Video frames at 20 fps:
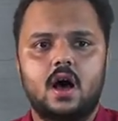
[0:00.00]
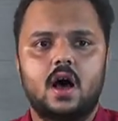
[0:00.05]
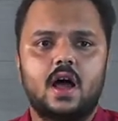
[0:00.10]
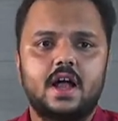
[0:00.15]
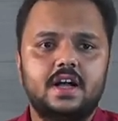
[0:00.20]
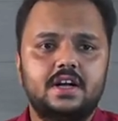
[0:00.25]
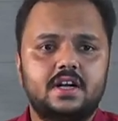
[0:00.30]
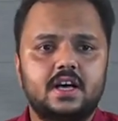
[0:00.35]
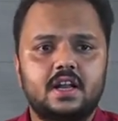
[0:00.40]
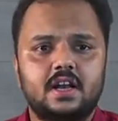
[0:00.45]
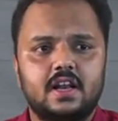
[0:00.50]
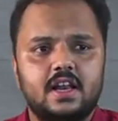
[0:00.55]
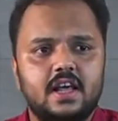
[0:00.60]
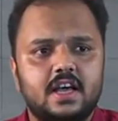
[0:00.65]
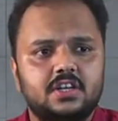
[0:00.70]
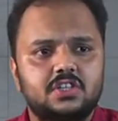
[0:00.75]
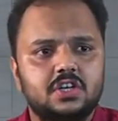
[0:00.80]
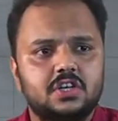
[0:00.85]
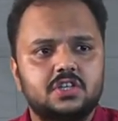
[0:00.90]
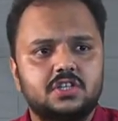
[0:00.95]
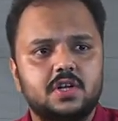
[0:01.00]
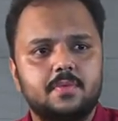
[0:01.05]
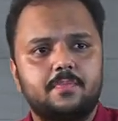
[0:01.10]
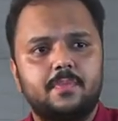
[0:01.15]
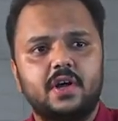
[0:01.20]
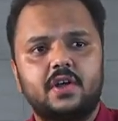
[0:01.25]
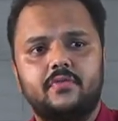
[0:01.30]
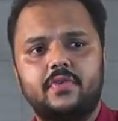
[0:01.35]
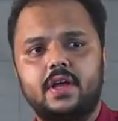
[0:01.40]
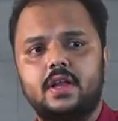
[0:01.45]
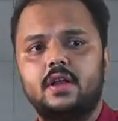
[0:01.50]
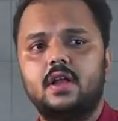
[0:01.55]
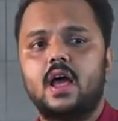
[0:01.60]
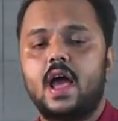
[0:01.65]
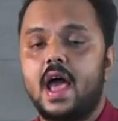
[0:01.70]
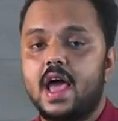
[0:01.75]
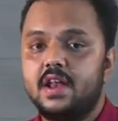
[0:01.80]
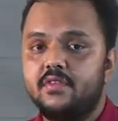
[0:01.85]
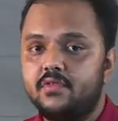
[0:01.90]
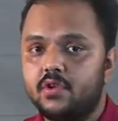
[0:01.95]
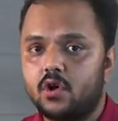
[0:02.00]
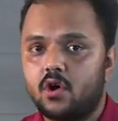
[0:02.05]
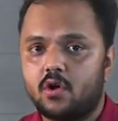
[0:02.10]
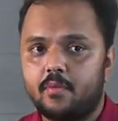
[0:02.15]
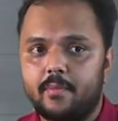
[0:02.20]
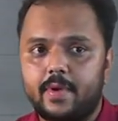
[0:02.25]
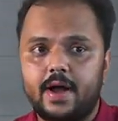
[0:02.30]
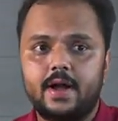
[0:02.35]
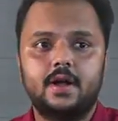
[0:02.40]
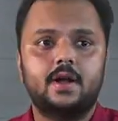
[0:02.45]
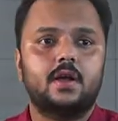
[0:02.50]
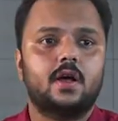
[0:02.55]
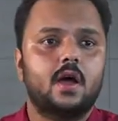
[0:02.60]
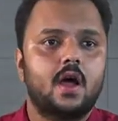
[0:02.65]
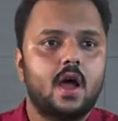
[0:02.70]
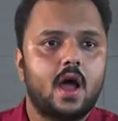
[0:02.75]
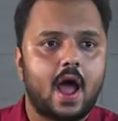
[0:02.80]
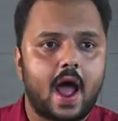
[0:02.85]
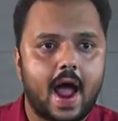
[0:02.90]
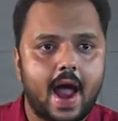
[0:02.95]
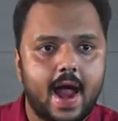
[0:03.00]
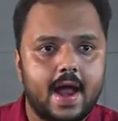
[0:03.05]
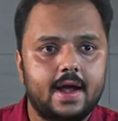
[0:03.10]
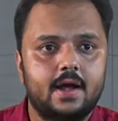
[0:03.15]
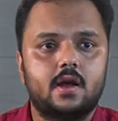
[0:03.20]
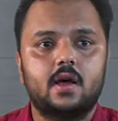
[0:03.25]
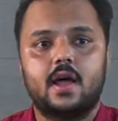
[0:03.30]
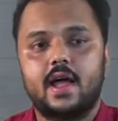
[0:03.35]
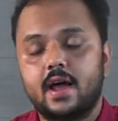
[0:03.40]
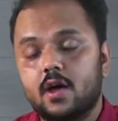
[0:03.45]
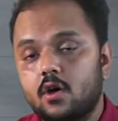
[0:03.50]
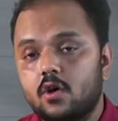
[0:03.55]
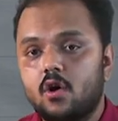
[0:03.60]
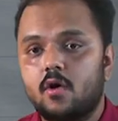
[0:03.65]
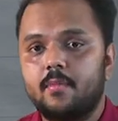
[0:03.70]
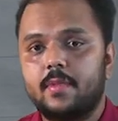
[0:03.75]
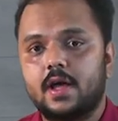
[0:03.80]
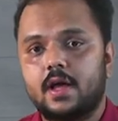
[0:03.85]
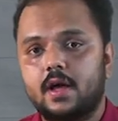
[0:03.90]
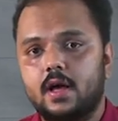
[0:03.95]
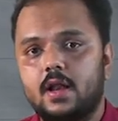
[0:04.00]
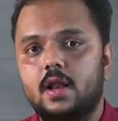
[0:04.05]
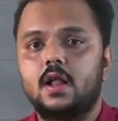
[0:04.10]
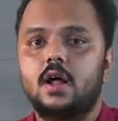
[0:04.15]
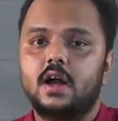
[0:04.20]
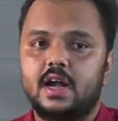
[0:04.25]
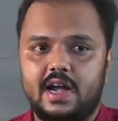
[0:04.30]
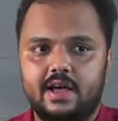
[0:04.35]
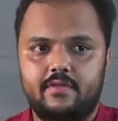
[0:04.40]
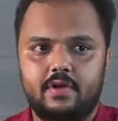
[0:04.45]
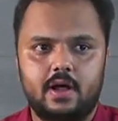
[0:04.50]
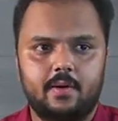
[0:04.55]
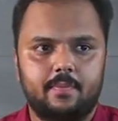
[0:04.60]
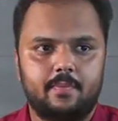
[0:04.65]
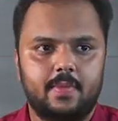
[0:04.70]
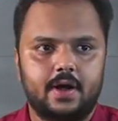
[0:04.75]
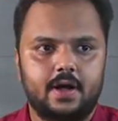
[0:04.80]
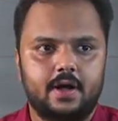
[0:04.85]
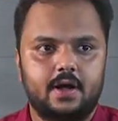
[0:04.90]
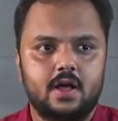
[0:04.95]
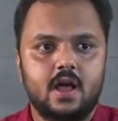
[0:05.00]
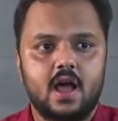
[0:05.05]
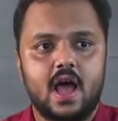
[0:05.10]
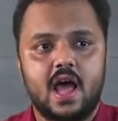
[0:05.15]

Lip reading: interrelationship between environment and economical development.